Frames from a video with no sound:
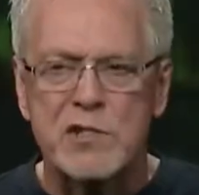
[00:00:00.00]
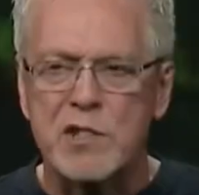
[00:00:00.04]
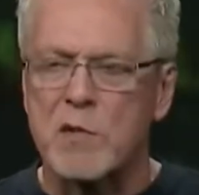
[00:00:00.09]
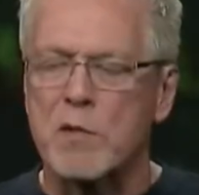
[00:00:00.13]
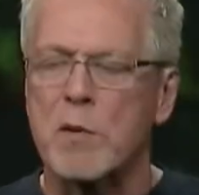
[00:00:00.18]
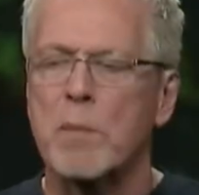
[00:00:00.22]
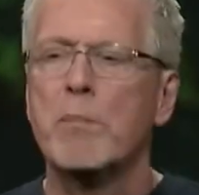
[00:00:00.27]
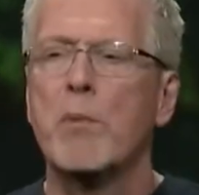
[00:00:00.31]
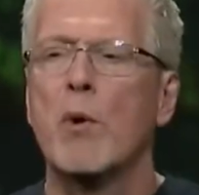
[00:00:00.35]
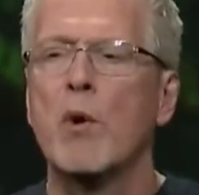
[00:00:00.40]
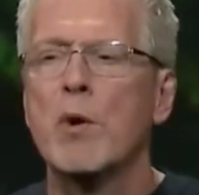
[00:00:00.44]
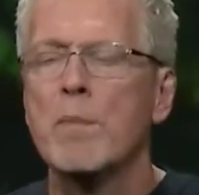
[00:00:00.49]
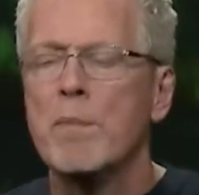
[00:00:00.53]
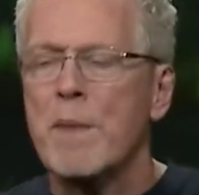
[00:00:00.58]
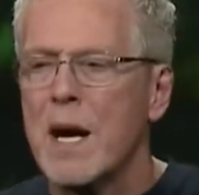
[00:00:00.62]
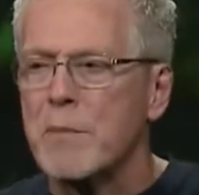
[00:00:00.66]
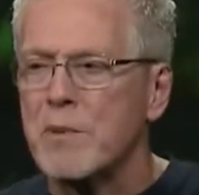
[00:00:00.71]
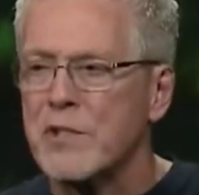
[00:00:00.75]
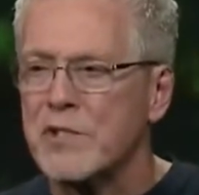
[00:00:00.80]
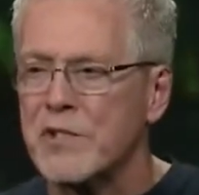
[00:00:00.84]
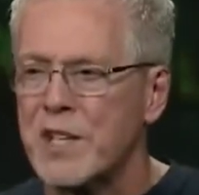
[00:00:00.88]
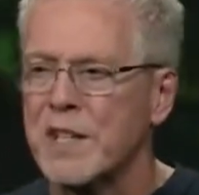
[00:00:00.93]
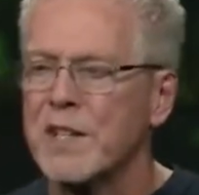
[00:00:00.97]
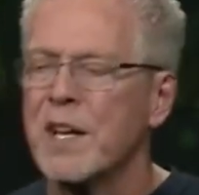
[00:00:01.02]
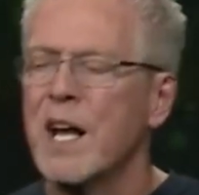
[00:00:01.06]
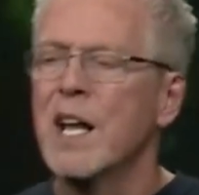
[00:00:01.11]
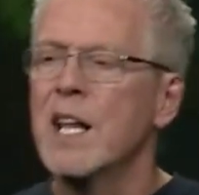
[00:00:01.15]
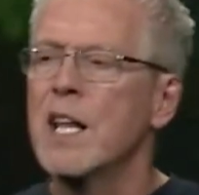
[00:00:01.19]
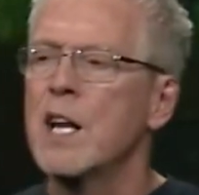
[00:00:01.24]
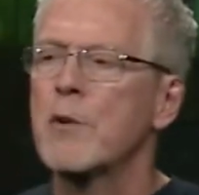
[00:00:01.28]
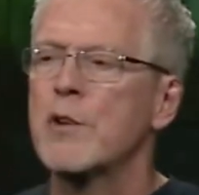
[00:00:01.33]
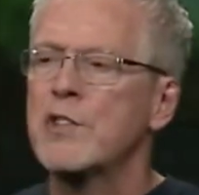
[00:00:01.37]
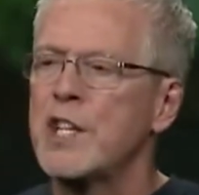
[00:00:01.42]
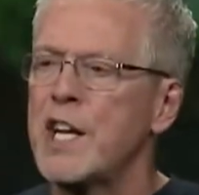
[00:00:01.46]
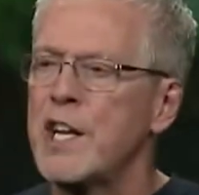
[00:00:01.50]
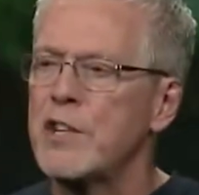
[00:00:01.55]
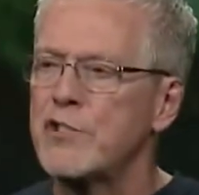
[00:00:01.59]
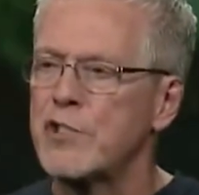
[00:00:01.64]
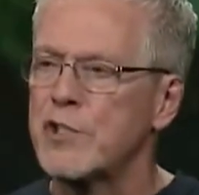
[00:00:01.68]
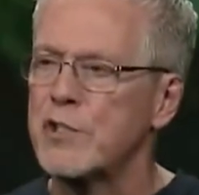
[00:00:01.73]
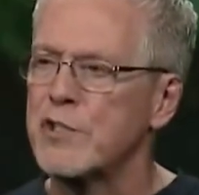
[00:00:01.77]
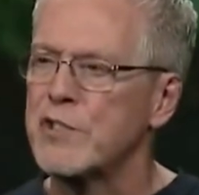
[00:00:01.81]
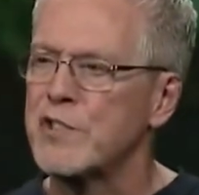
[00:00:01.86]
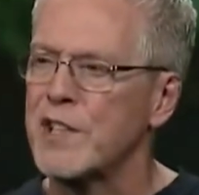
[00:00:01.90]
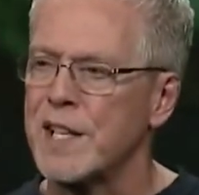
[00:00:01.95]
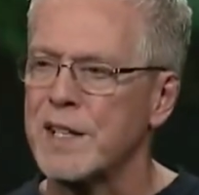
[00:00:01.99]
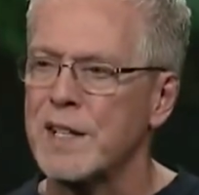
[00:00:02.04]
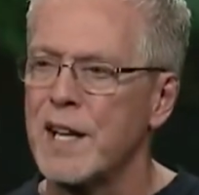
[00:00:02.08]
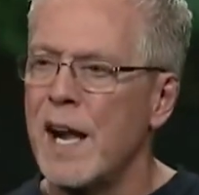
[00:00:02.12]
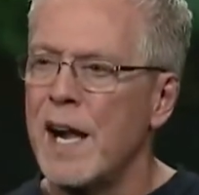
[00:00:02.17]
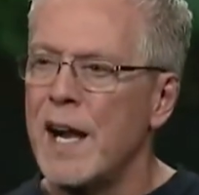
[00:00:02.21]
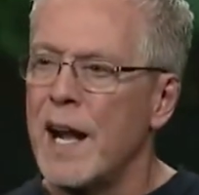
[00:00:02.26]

there were board members, and there were teachers, and,